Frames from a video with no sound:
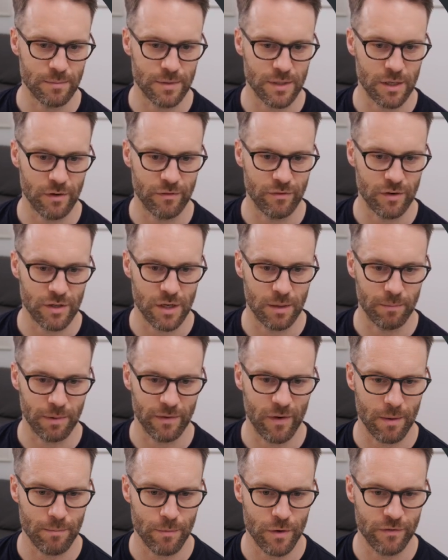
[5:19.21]
So for example, if
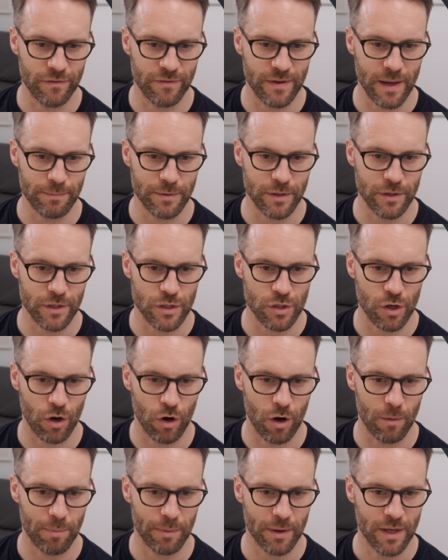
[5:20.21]
I move Feb to the
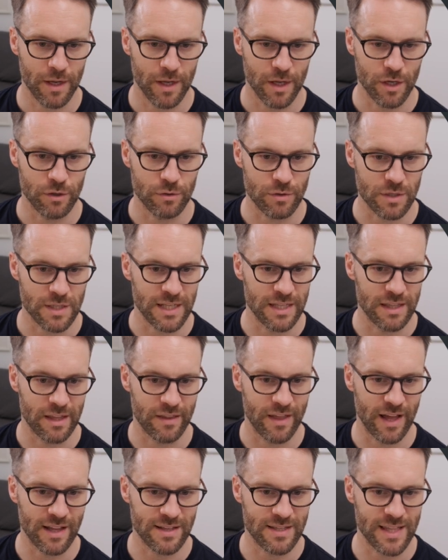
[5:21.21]
top, you'll see that
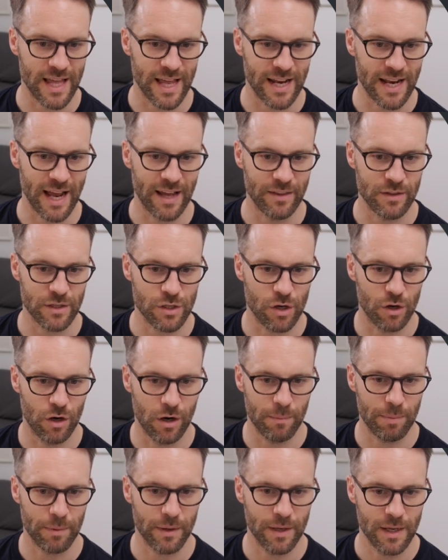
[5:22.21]
that's then at the
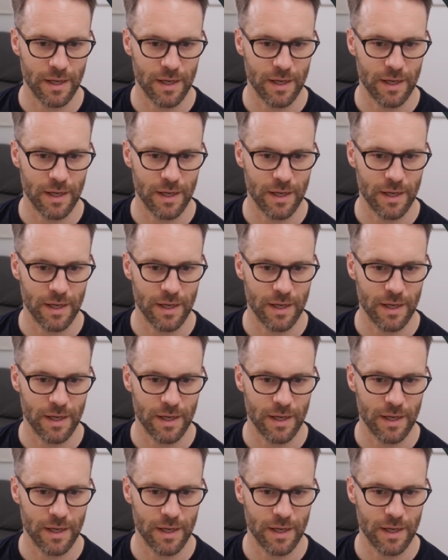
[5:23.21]
top.